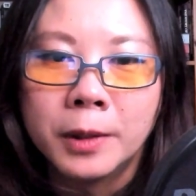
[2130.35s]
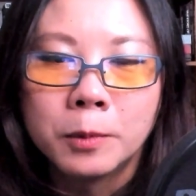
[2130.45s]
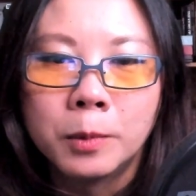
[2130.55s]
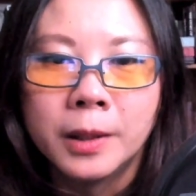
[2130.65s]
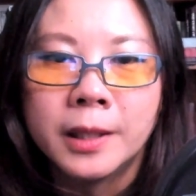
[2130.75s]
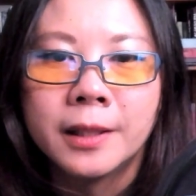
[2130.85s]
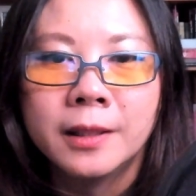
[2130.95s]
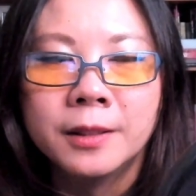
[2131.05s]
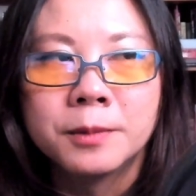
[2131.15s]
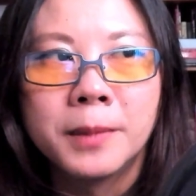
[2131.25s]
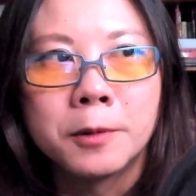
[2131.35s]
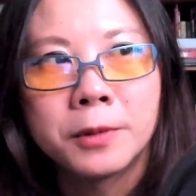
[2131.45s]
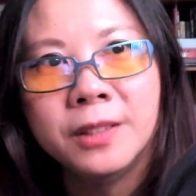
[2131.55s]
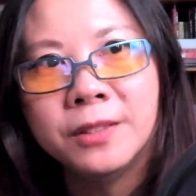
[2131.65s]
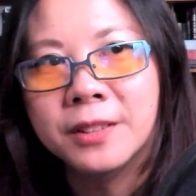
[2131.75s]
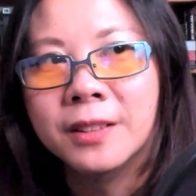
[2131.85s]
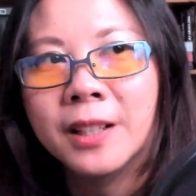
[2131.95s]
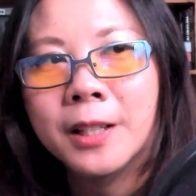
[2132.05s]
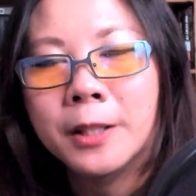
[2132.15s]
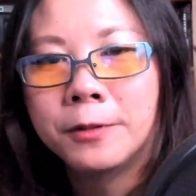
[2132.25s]
What is my reason
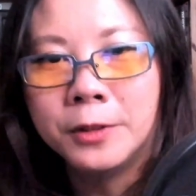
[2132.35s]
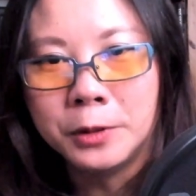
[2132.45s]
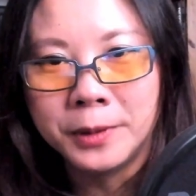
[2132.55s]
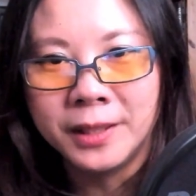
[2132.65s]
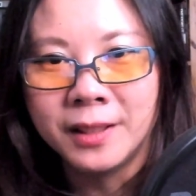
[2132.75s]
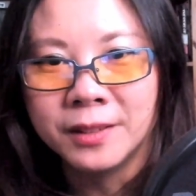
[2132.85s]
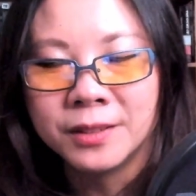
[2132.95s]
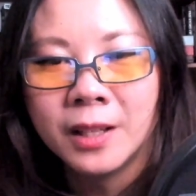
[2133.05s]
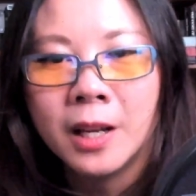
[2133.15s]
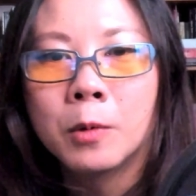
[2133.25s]
for doing this?